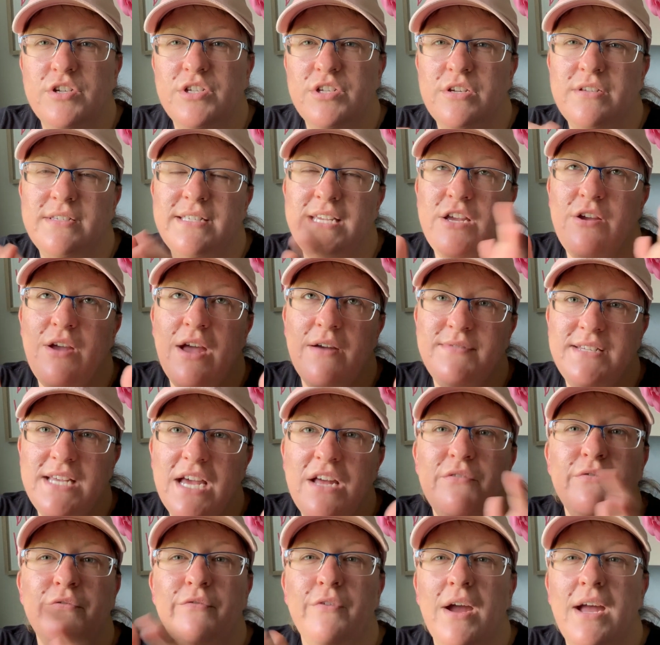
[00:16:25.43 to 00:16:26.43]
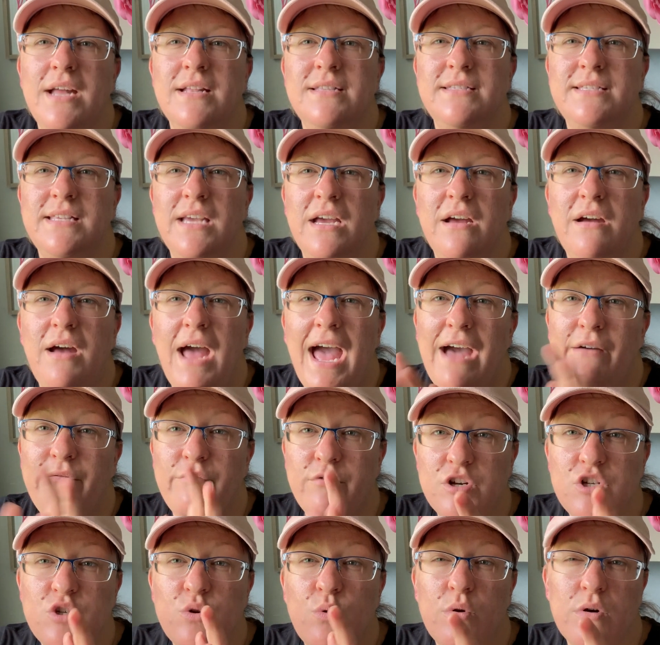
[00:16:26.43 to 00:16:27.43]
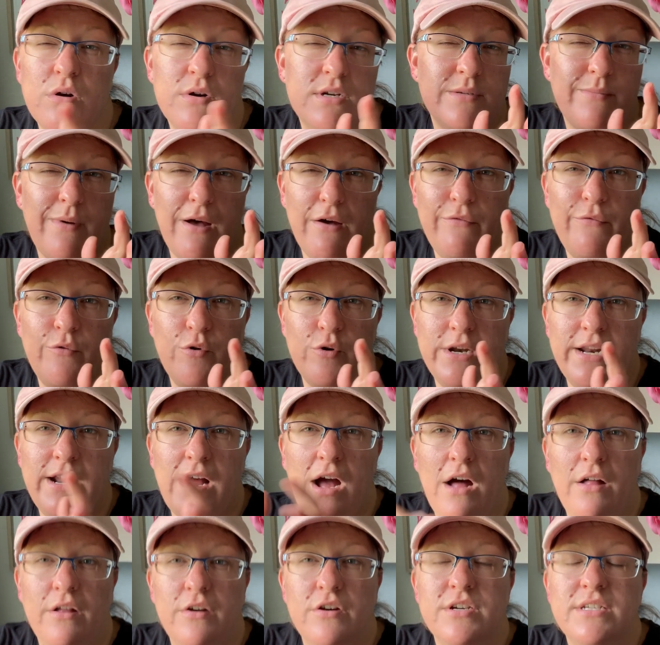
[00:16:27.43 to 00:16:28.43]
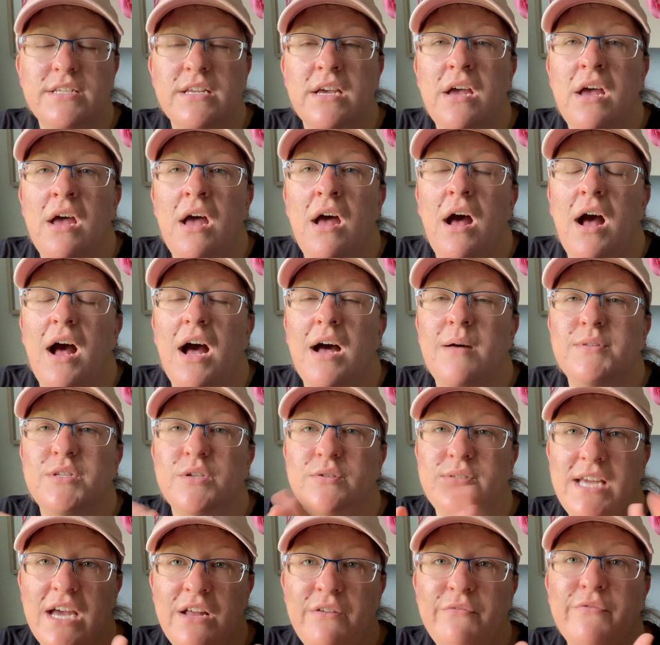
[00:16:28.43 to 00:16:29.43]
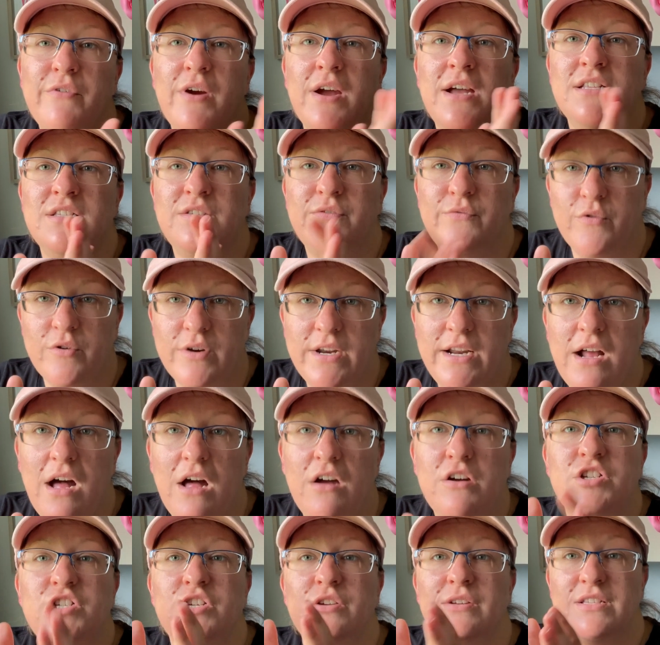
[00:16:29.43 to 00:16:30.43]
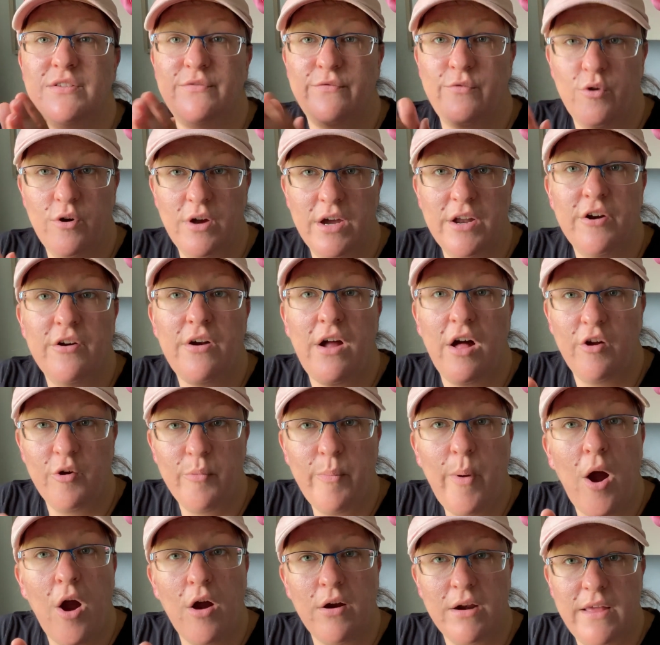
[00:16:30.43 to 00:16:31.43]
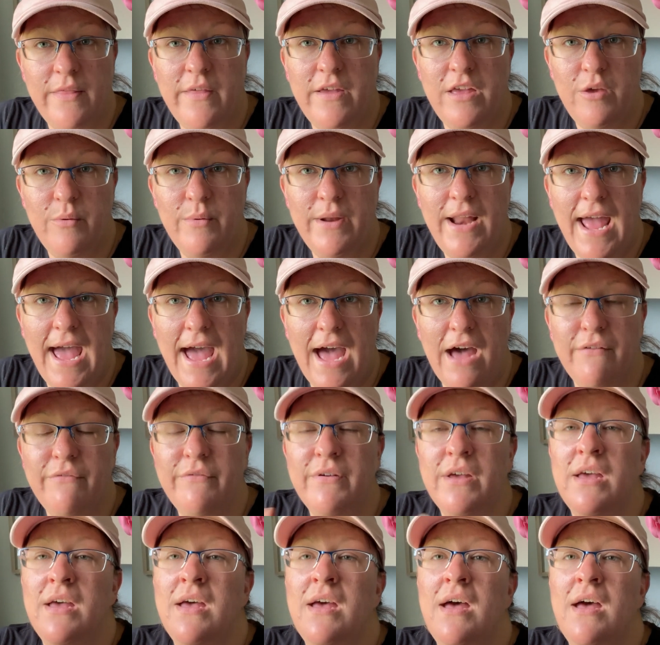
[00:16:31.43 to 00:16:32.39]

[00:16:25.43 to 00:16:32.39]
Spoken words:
So you say you have 10 friends, the average order is about $40. So 10 friends, $40, so it's $400 party that you would have.